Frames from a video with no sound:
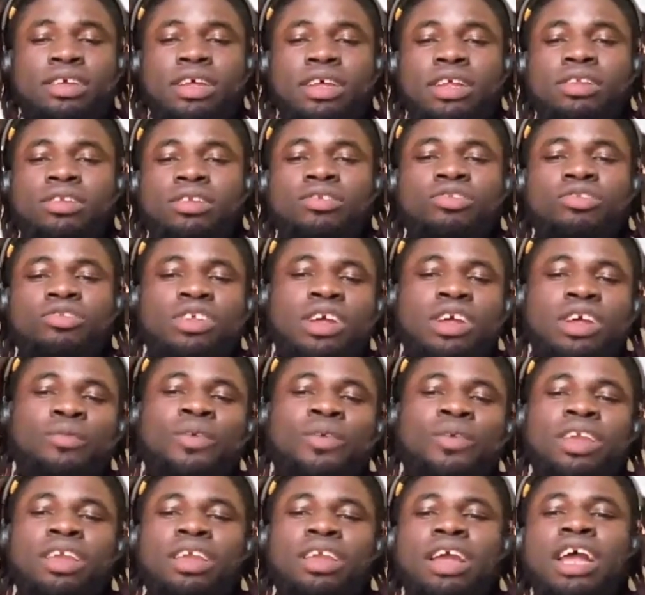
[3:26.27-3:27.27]
and so that
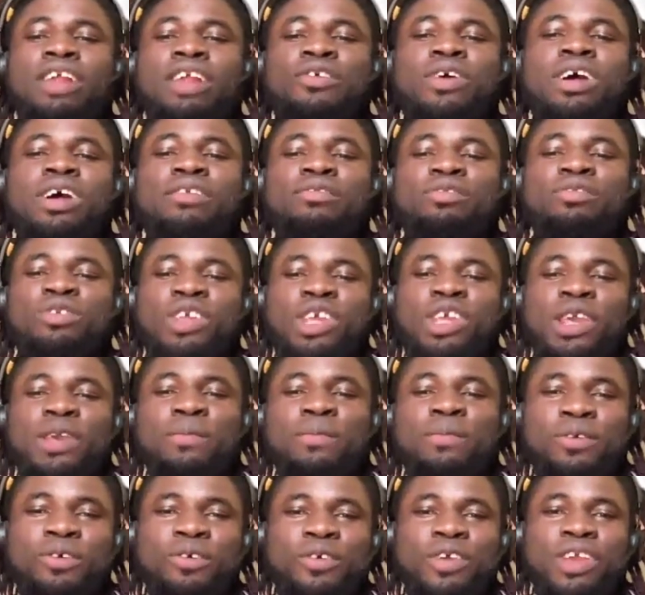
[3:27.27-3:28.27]
I don't have to
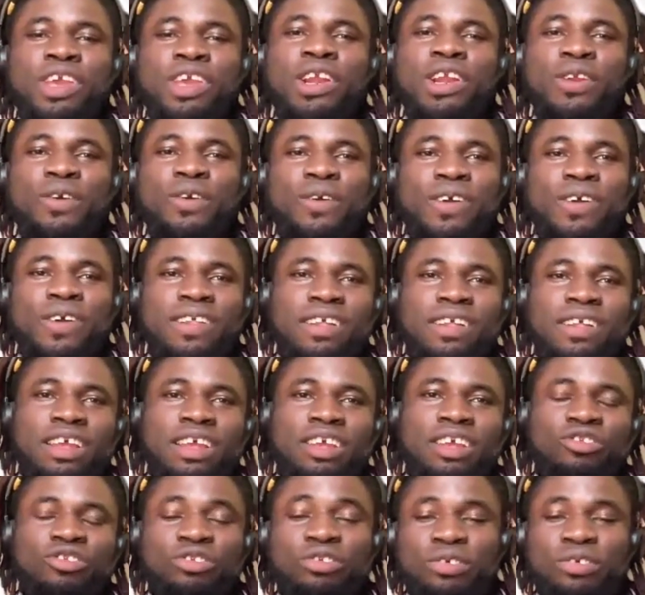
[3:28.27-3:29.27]
keep you here longer than
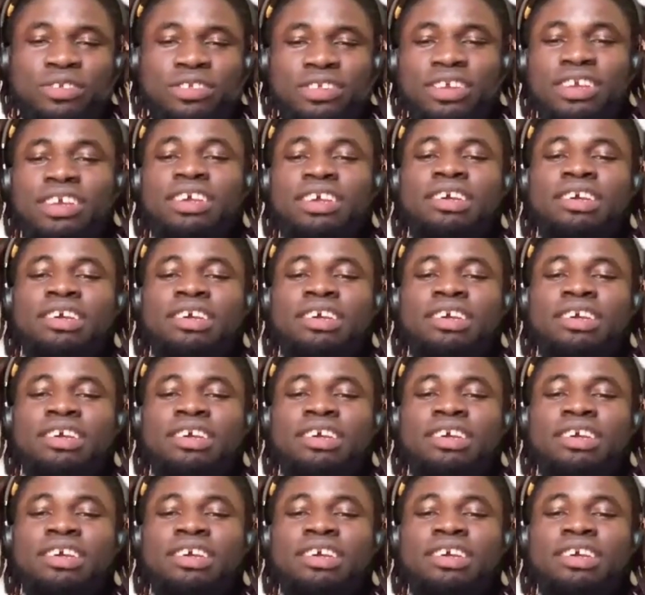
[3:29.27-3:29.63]
I should.